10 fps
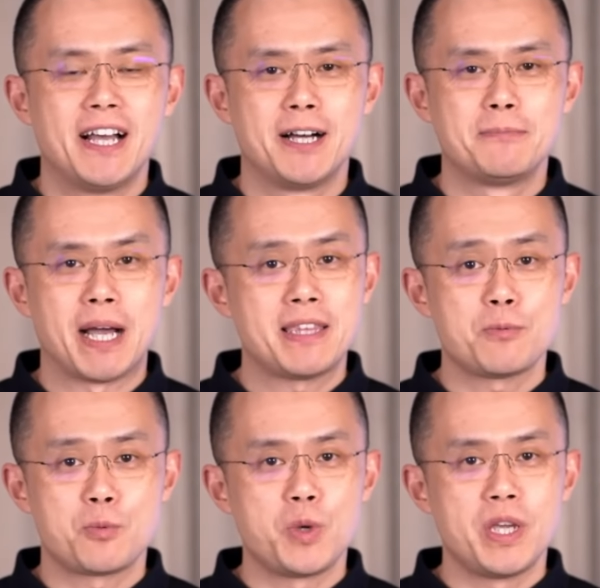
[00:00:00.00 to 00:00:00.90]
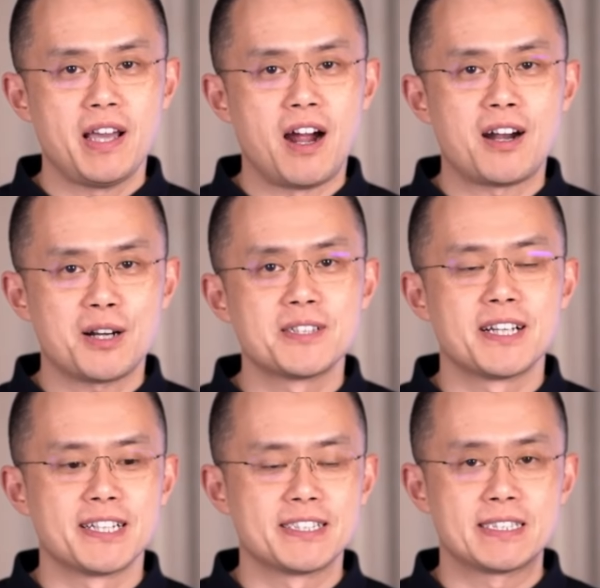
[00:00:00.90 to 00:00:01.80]
Um, I think we are
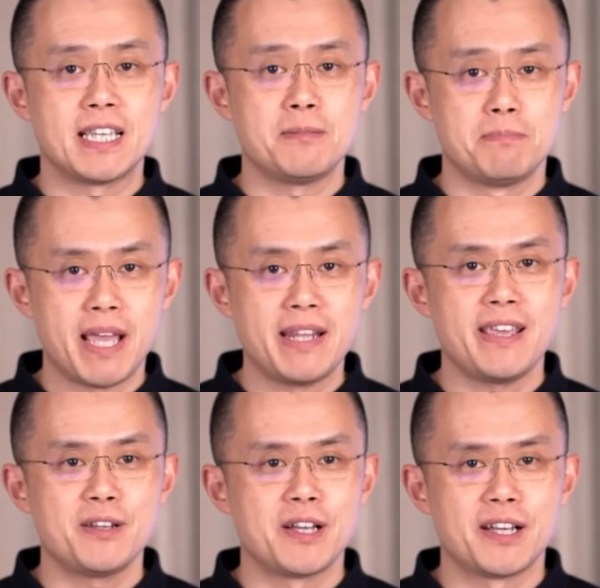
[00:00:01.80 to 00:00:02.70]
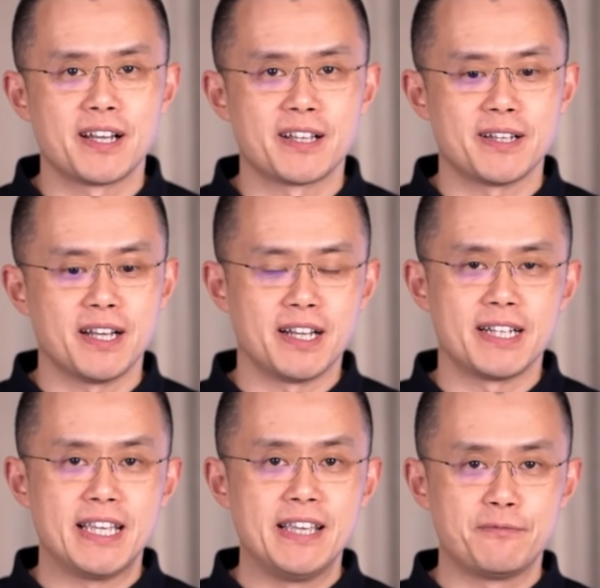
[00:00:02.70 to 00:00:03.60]
uh, seeing many uh,
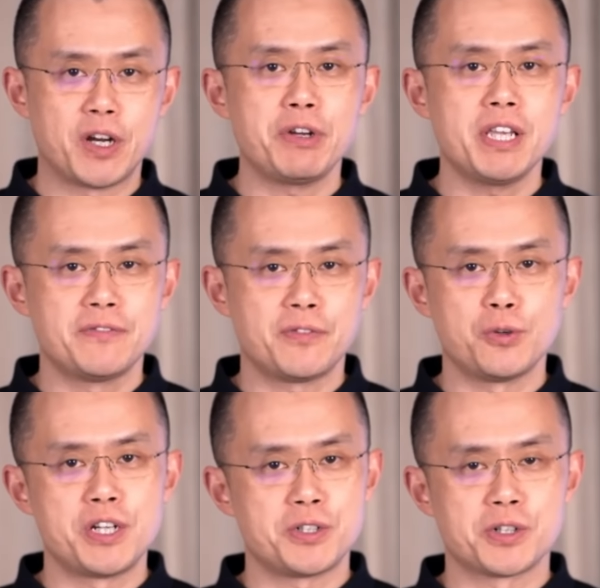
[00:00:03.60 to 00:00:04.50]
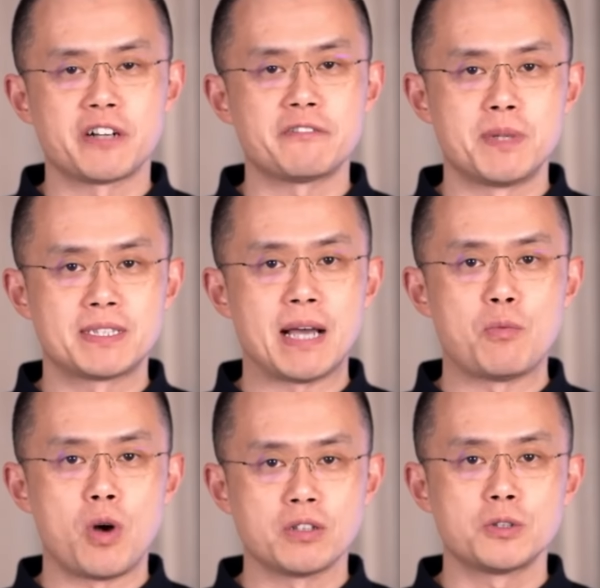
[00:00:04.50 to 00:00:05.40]
uh, very influential governments
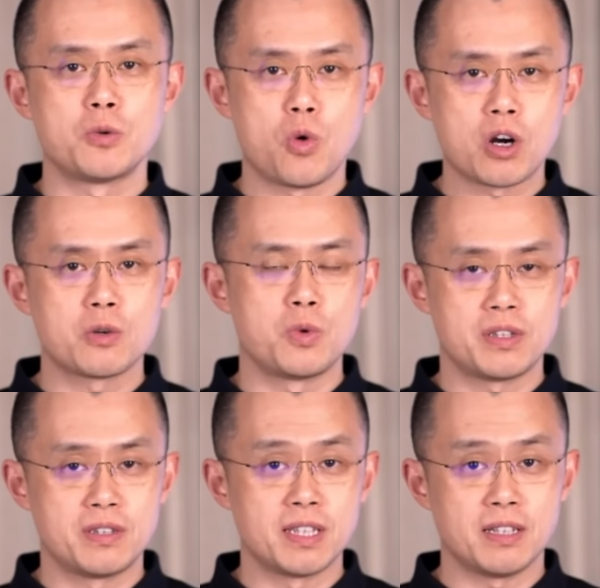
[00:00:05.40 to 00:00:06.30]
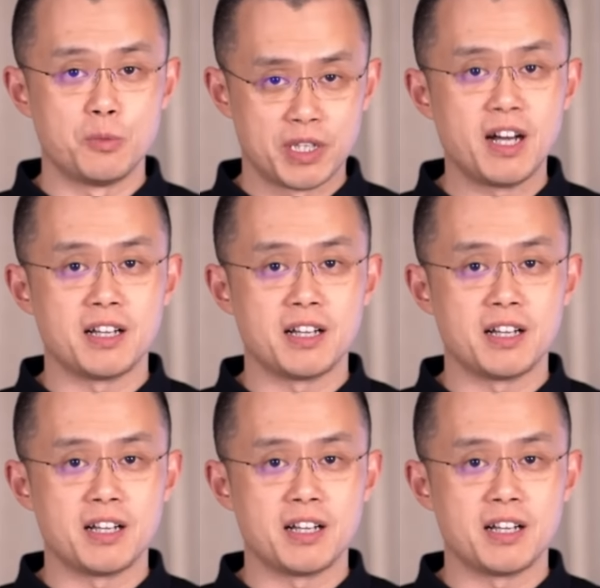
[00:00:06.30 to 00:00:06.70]
that wants to work with the, with